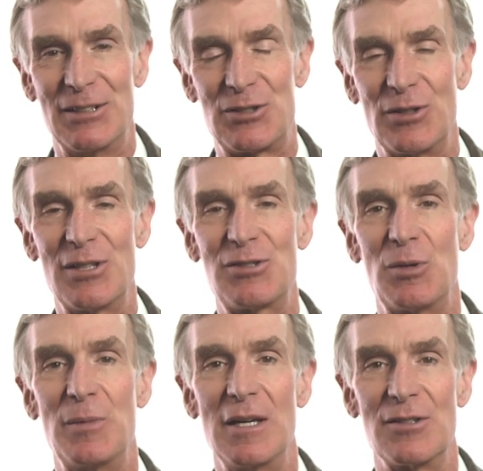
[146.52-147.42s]
So this
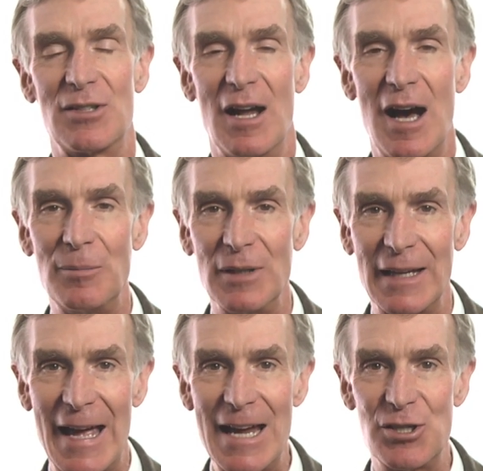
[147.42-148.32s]
to me is an
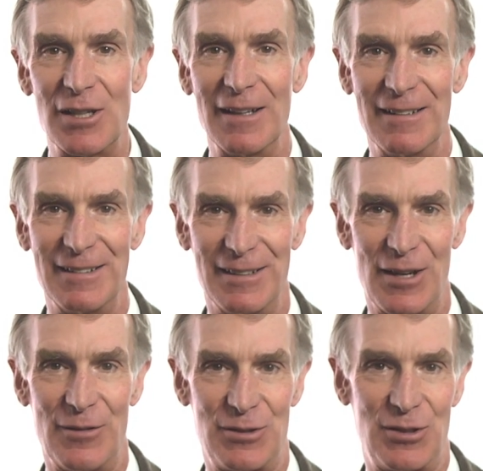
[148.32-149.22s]
obligation
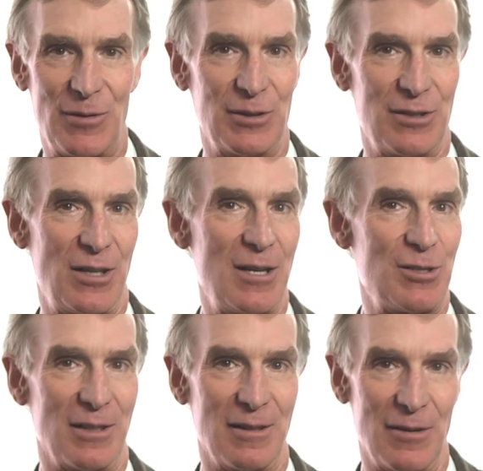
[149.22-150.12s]
of a
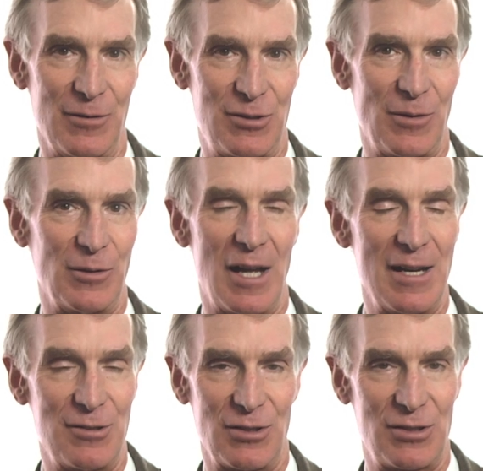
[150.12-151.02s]
civilization, of a
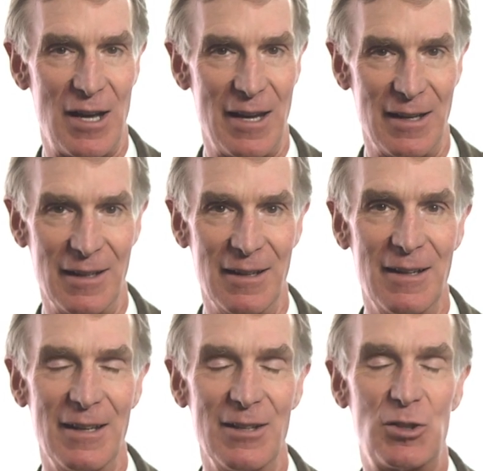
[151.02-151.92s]
civilized society,
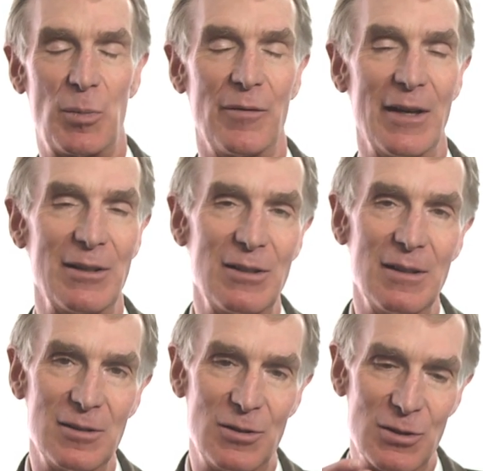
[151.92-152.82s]
is
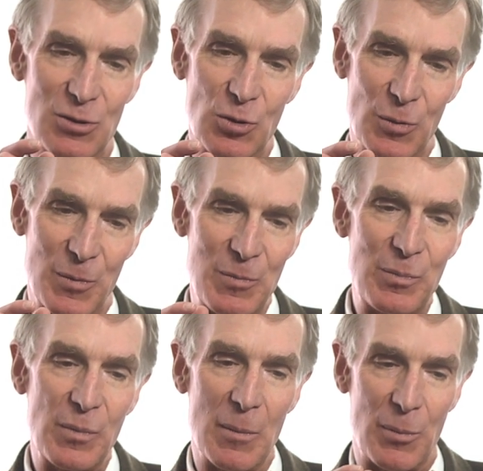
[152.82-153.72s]
to
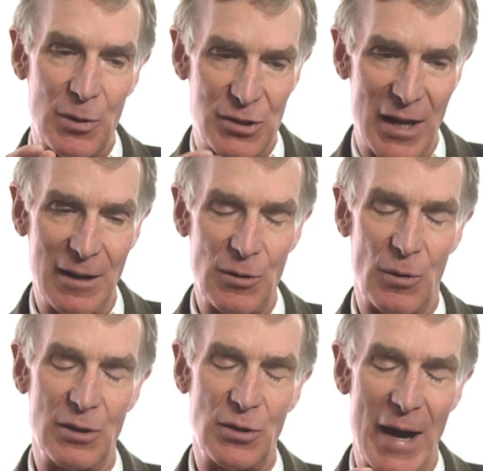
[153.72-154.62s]
present
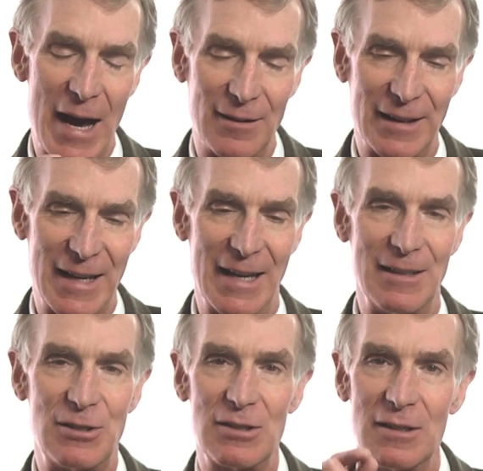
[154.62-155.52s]
or to
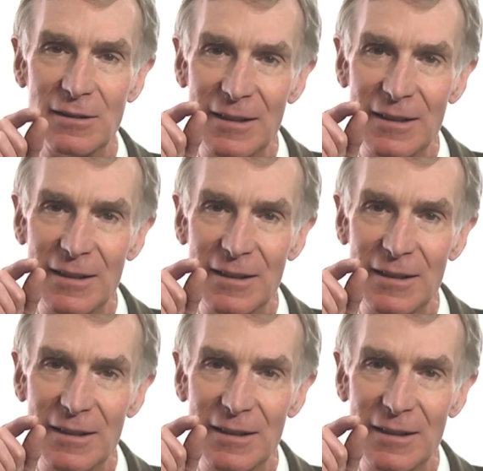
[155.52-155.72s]
allocate just a